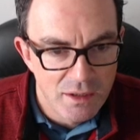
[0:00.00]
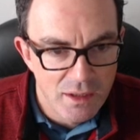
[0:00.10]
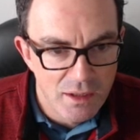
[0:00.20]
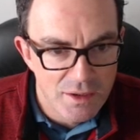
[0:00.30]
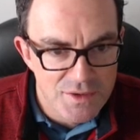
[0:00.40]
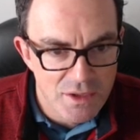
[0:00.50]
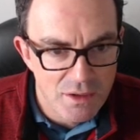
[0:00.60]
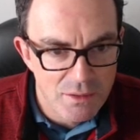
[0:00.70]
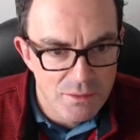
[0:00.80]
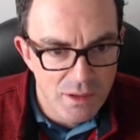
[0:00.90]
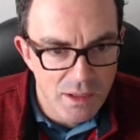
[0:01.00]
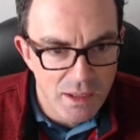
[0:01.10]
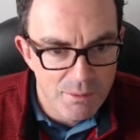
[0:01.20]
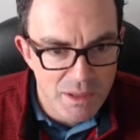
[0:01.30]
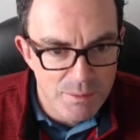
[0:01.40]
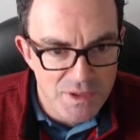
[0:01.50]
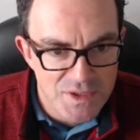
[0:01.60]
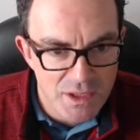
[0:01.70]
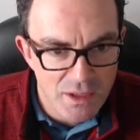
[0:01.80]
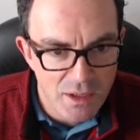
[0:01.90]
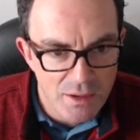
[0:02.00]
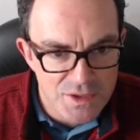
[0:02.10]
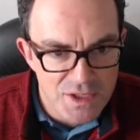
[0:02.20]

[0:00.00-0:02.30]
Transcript: Uh, so uh, maybe uh,